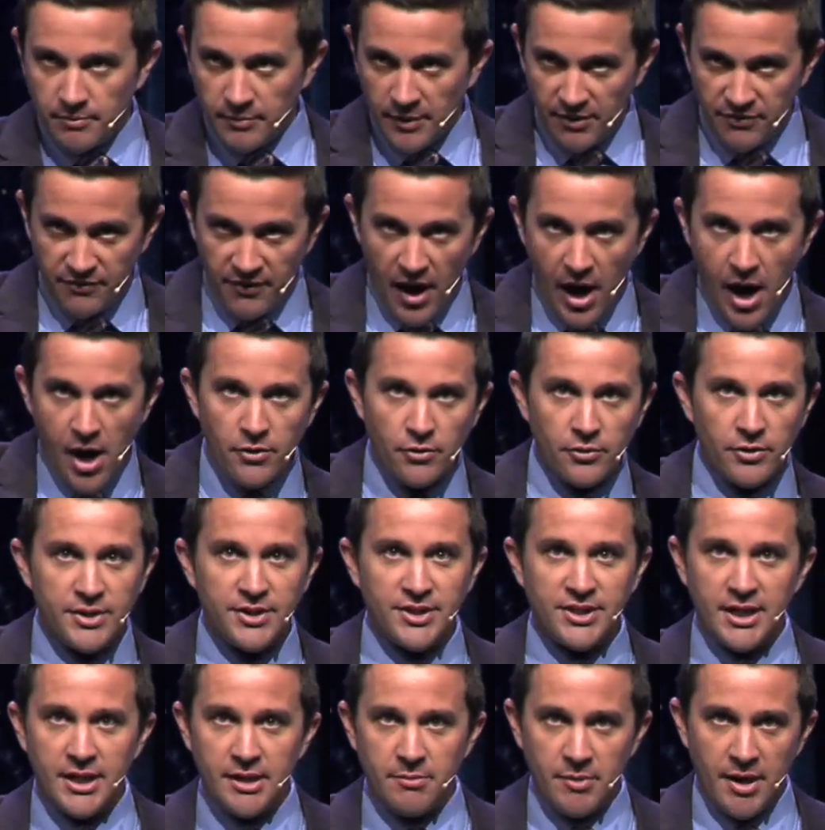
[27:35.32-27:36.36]
My father, he
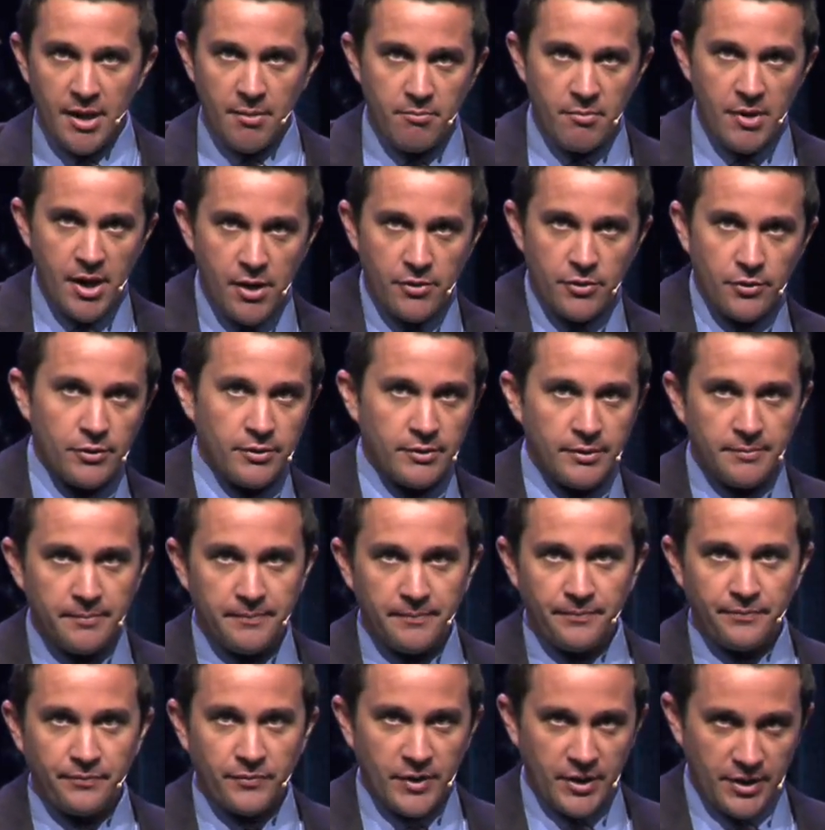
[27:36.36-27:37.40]
said, my mother,
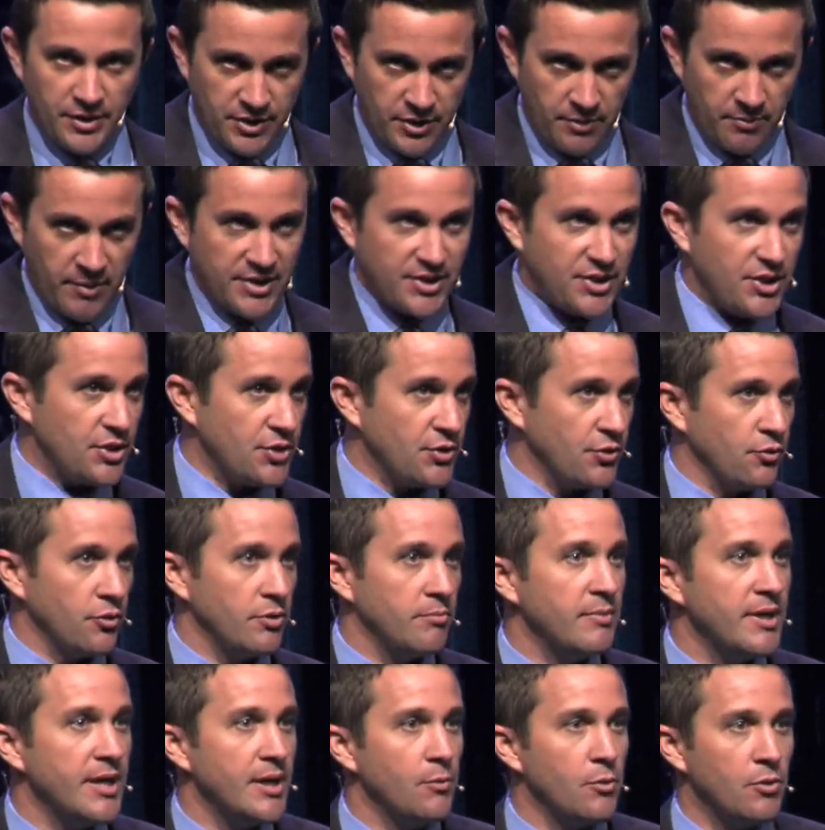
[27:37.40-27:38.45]
he said, my sister
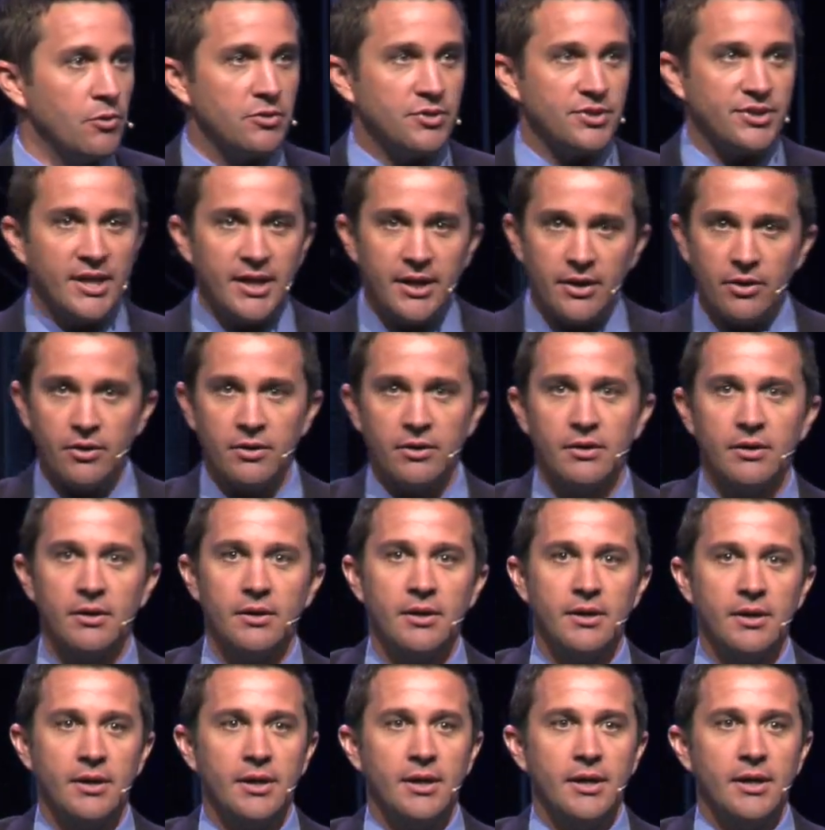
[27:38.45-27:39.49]
and me, we were there.
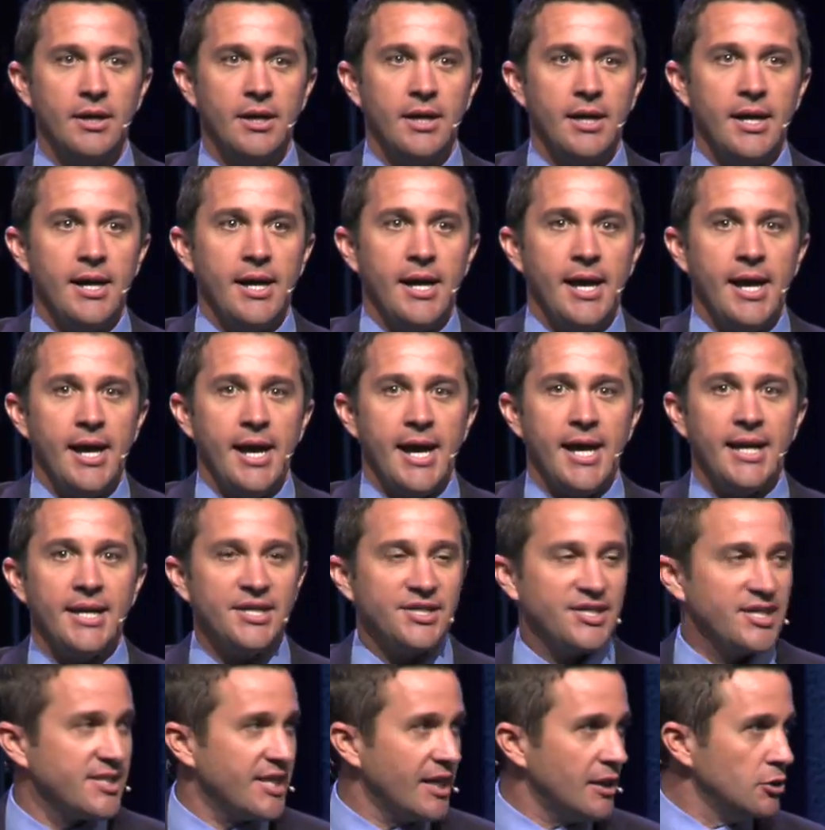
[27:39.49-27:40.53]
And he
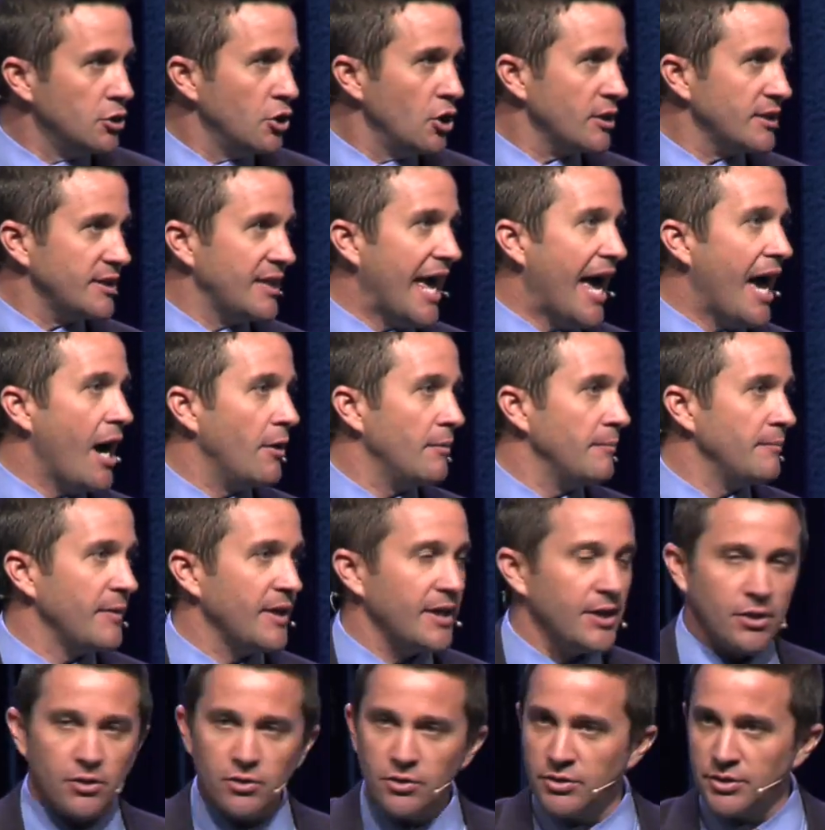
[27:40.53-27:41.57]
says, I looked down and
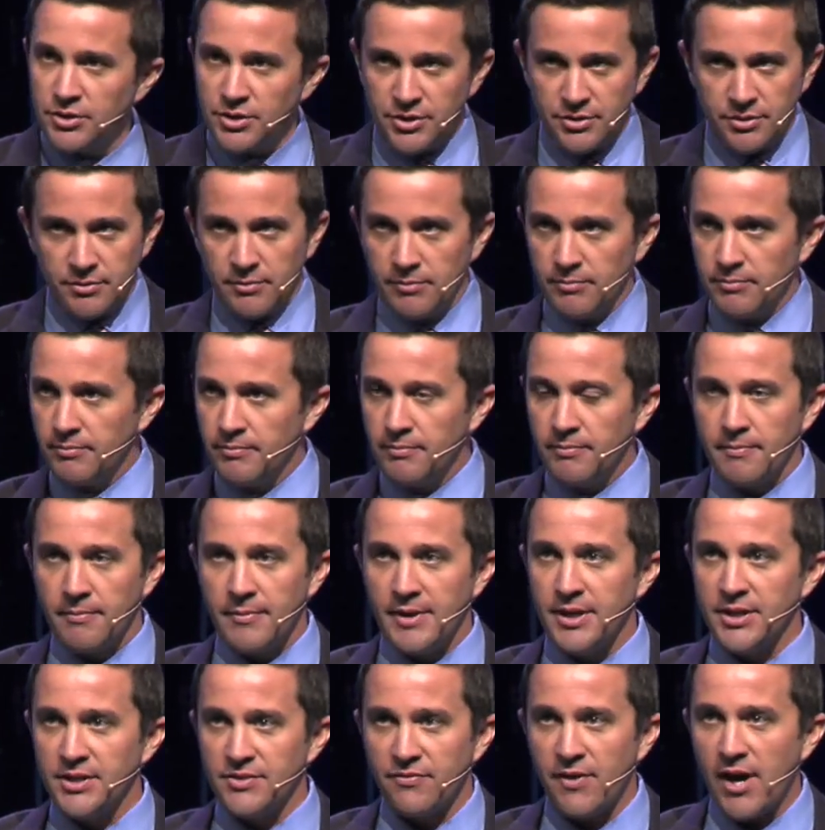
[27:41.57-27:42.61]
he goes,
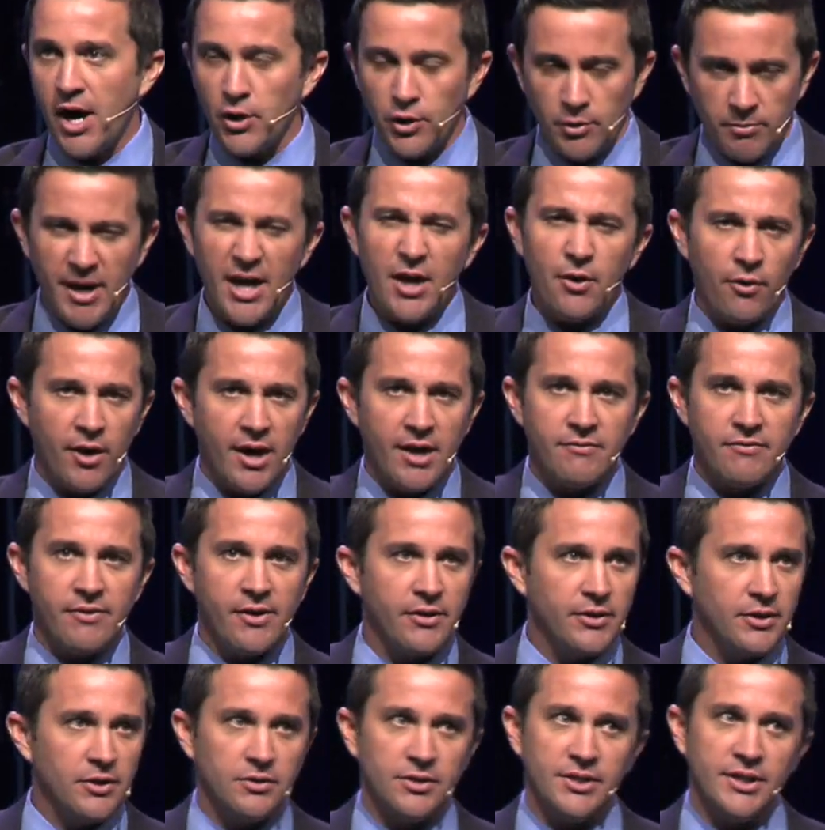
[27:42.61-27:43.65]
his father, my
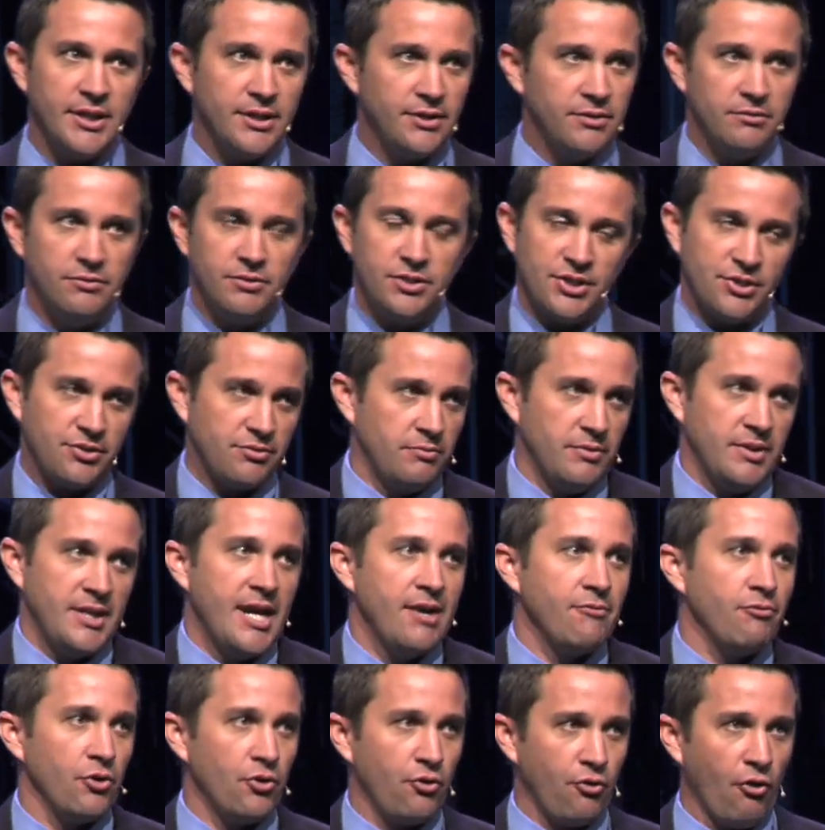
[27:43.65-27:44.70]
grandfather, he goes, he just
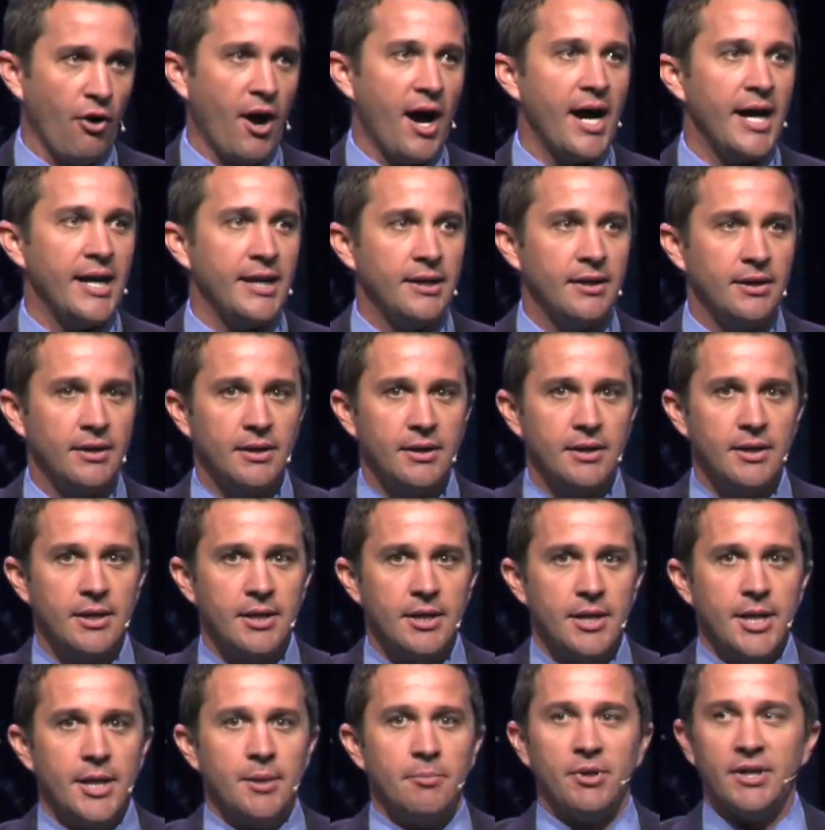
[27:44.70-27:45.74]
never cried.
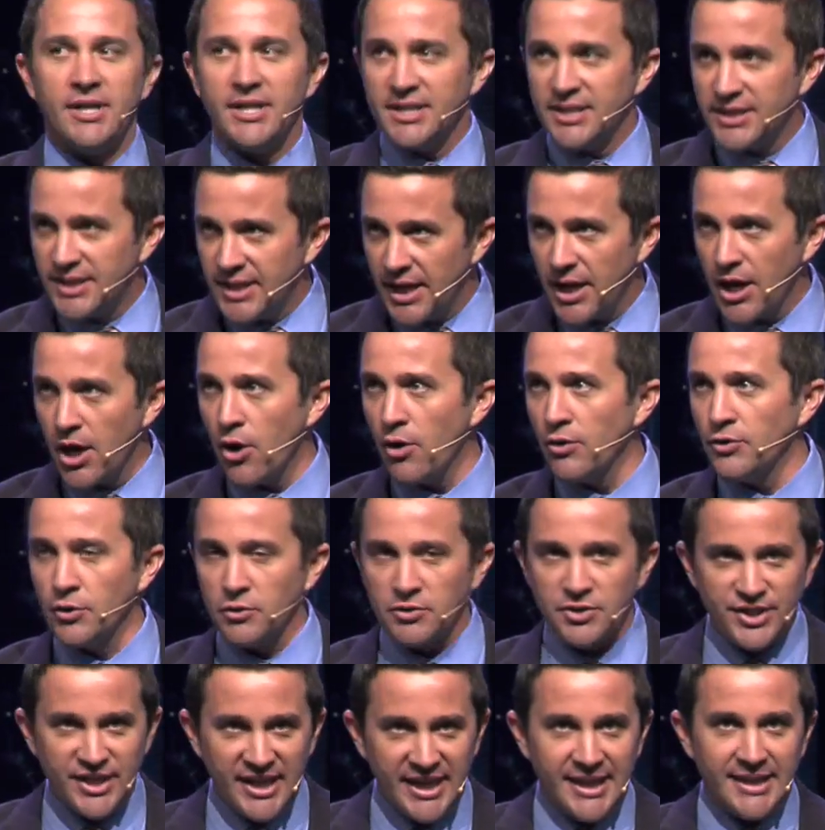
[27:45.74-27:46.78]
But he was there and they're
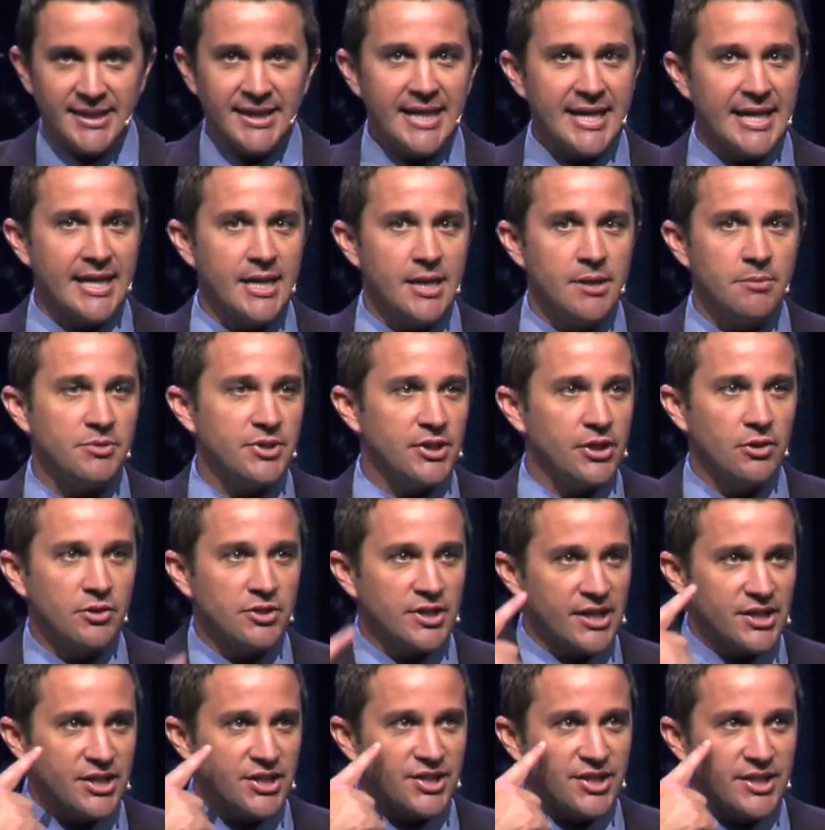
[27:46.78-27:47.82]
singing the hymns and he goes,
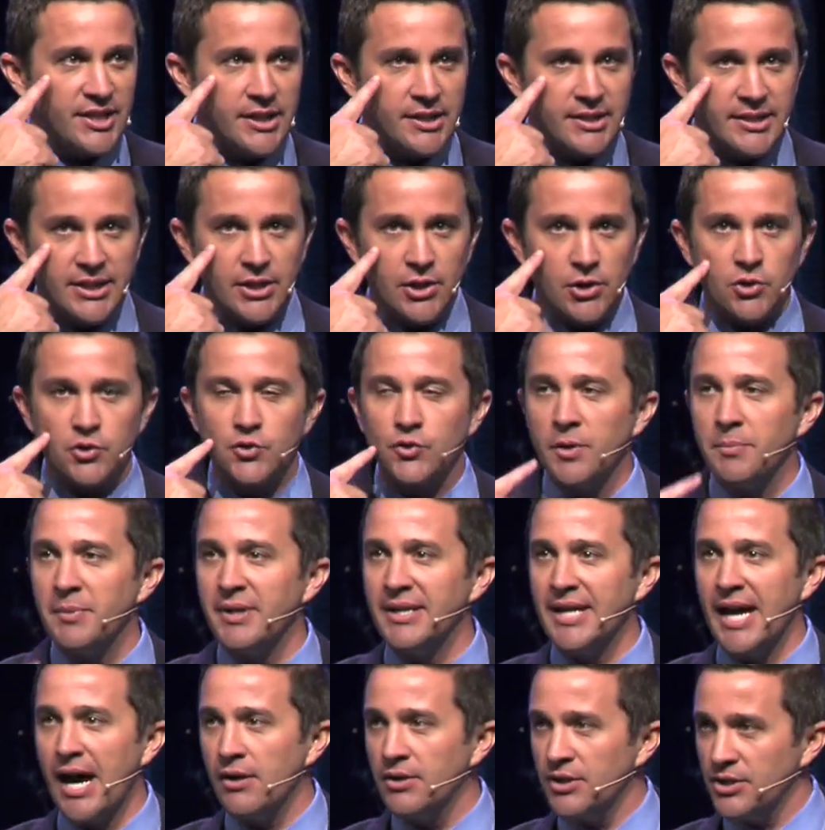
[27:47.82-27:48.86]
I just see a tear
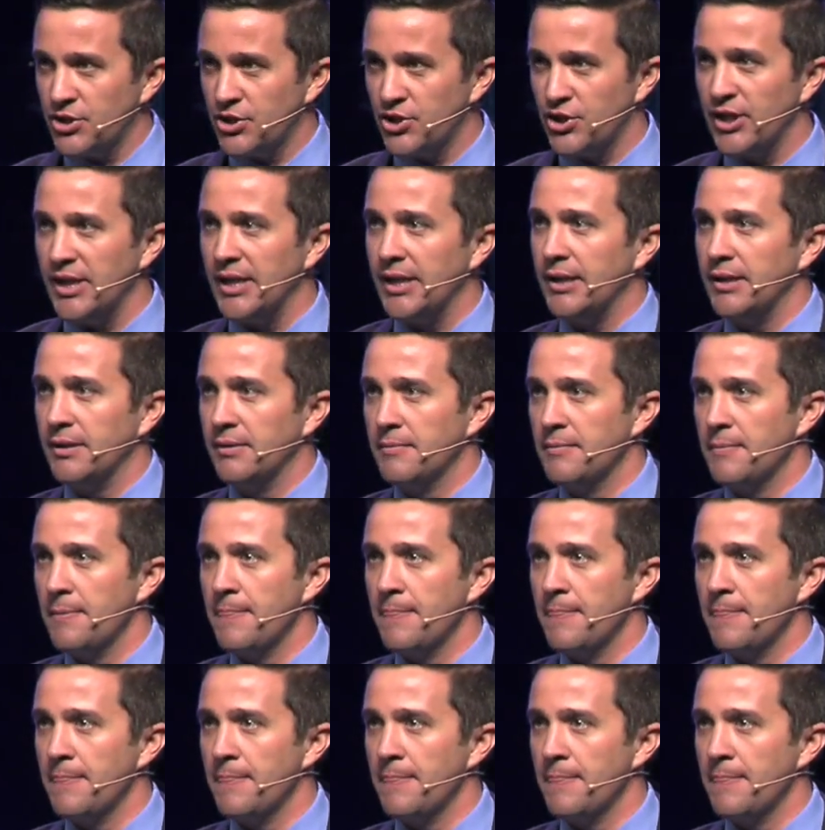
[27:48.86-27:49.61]
streaming down his cheek.